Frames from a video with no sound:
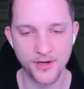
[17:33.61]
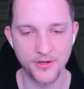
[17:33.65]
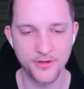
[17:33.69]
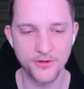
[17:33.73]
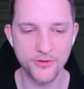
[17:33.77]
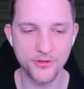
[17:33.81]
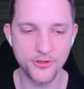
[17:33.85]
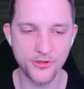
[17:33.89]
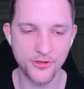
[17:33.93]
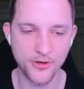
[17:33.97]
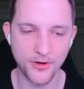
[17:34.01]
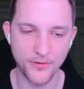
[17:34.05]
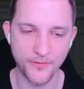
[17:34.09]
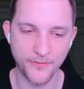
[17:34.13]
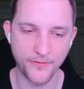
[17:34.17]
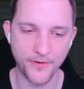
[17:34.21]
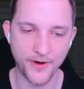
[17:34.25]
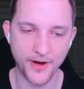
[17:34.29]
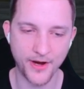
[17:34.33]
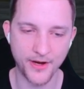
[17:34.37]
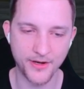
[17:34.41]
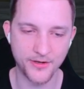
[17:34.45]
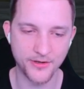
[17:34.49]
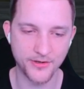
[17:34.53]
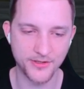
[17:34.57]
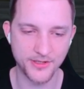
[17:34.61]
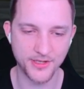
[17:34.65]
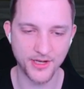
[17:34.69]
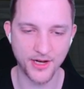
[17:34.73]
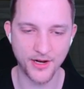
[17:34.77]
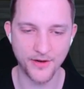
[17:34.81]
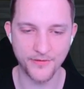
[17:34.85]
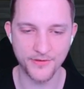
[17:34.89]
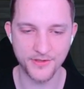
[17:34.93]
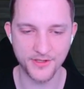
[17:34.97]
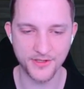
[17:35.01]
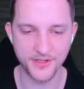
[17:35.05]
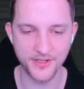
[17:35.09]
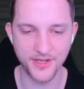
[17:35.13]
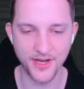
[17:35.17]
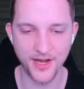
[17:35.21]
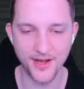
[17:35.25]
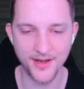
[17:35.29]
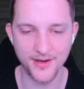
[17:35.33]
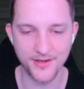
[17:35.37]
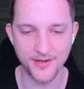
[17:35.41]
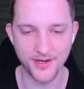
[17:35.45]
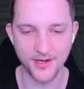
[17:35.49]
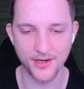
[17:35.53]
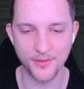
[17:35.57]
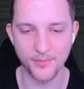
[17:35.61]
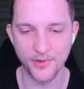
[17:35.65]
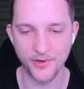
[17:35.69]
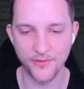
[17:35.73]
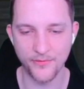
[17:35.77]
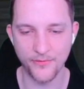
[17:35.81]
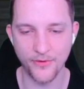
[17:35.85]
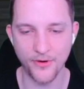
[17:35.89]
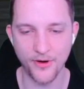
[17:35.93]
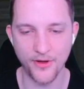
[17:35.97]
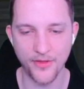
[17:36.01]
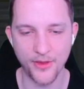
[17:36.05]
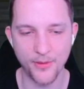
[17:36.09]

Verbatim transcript: you shall find yourself standing before